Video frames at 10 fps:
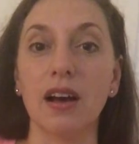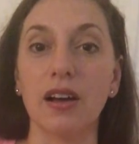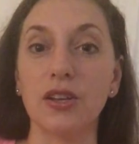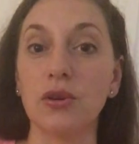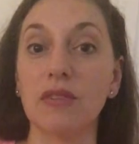
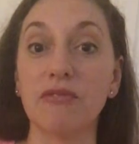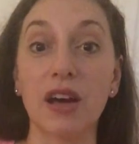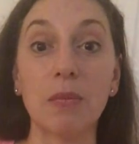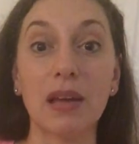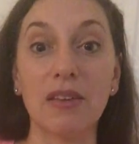uh, you can
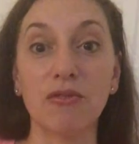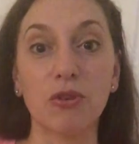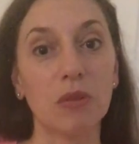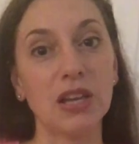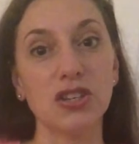find my
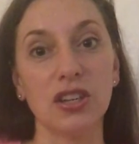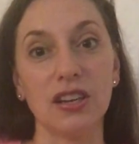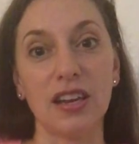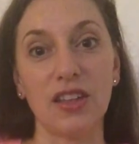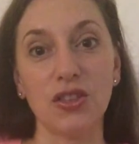
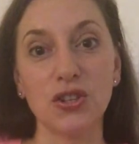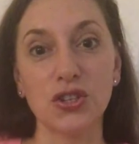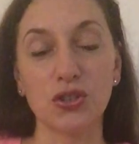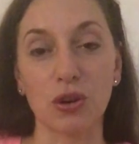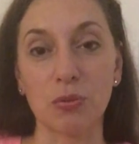information in the
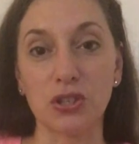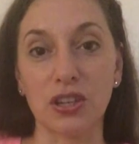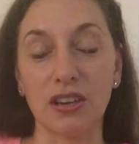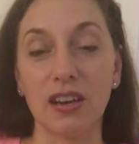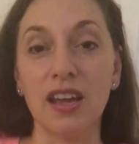
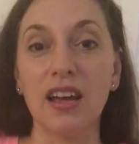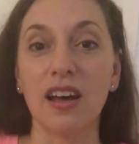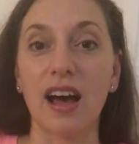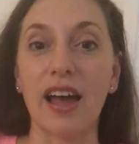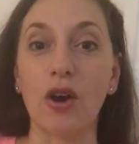description.
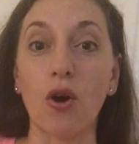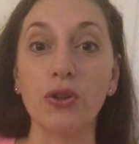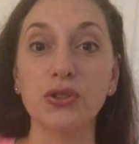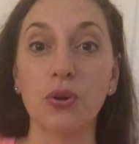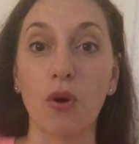I
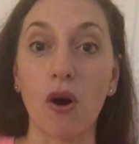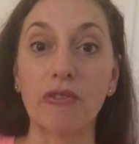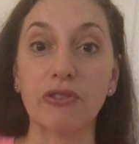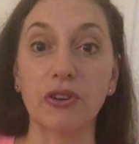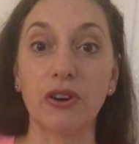also
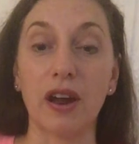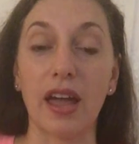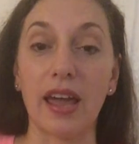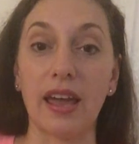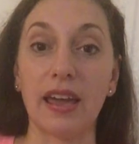offer
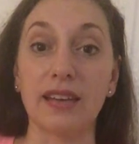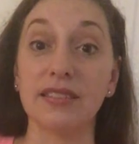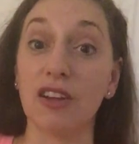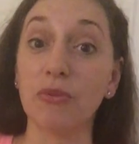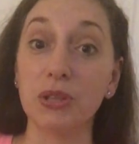a
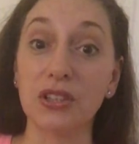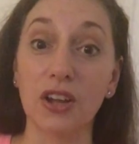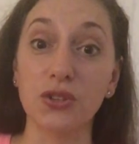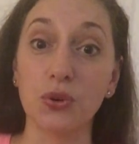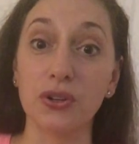
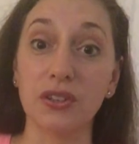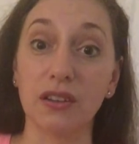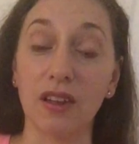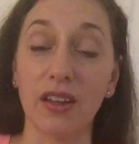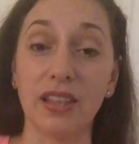self-massage course
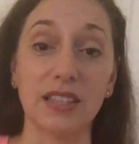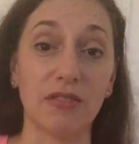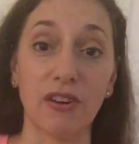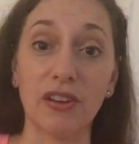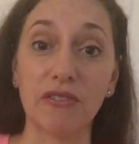online that's
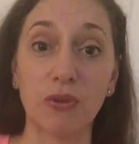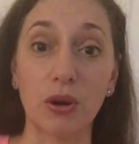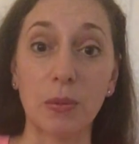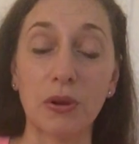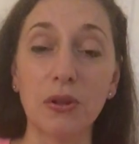very
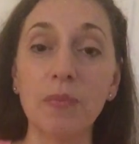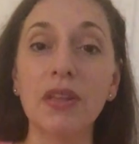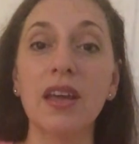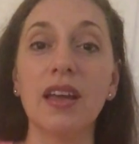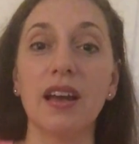affordable.
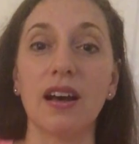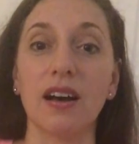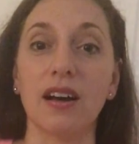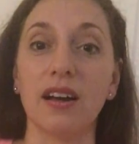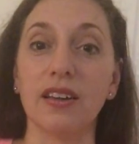
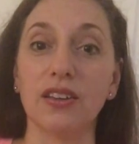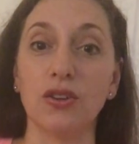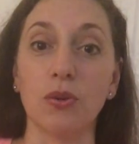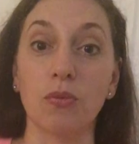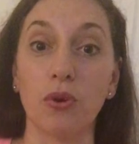Uh,
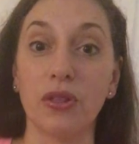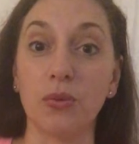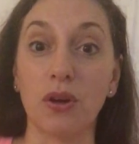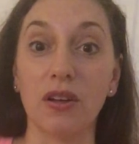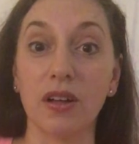you're more
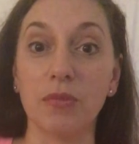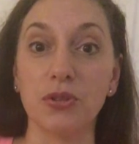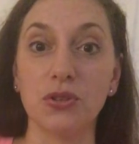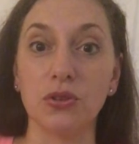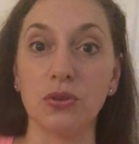than welcome
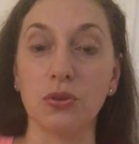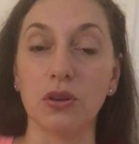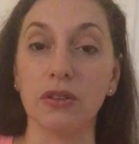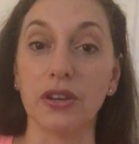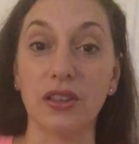to
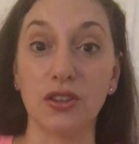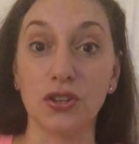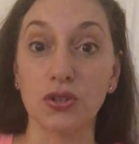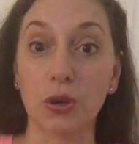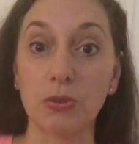look in the
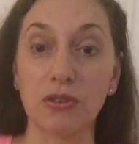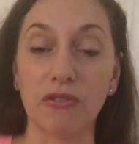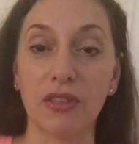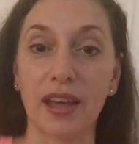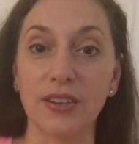description
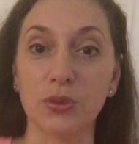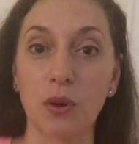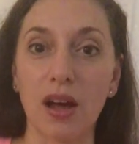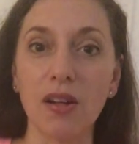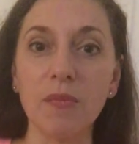for that as
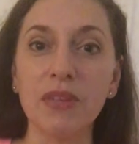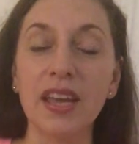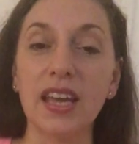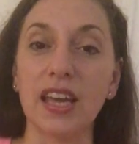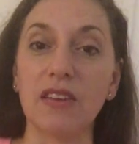well.
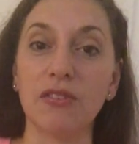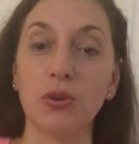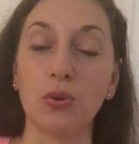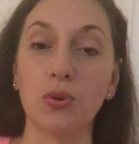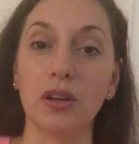If
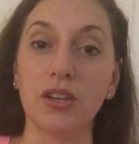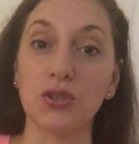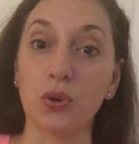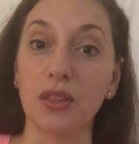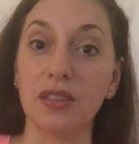you
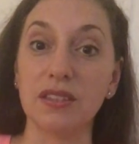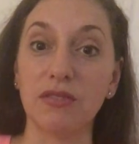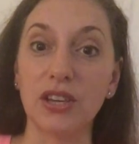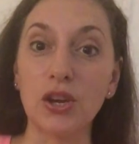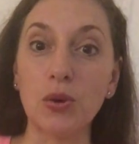enjoyed this
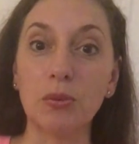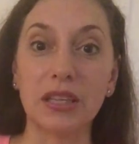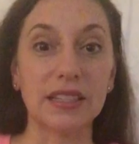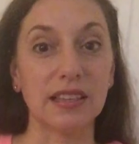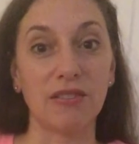video,
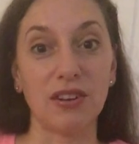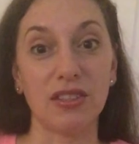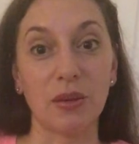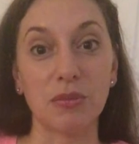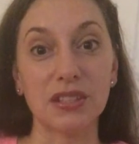please give it a
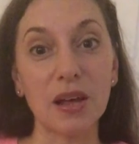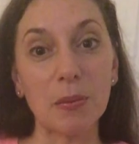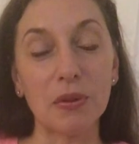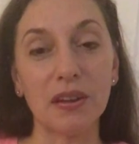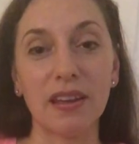thumbs
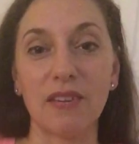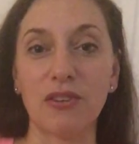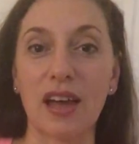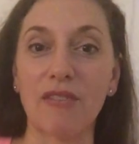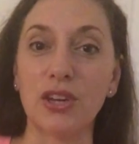up. If
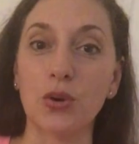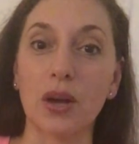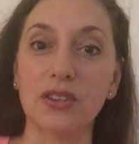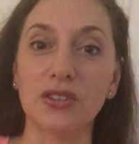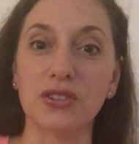you have any
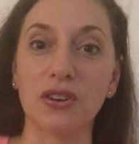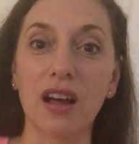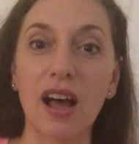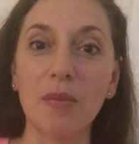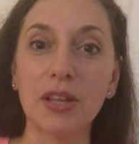questions or
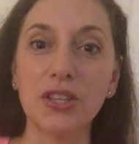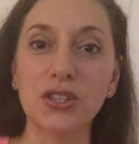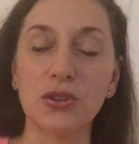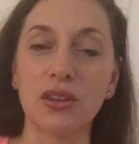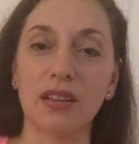
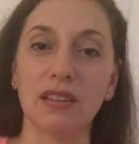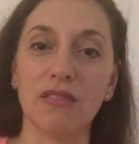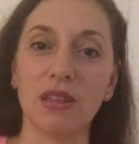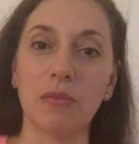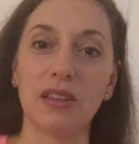comments, you can
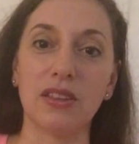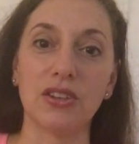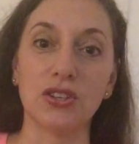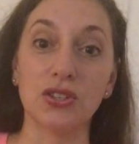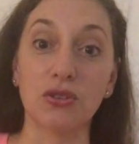leave them in the
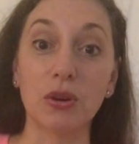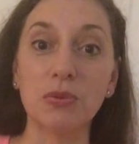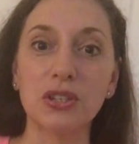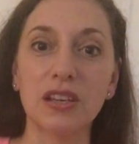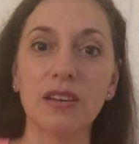
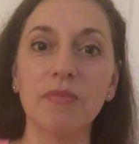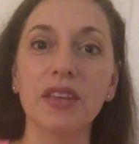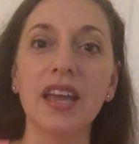description.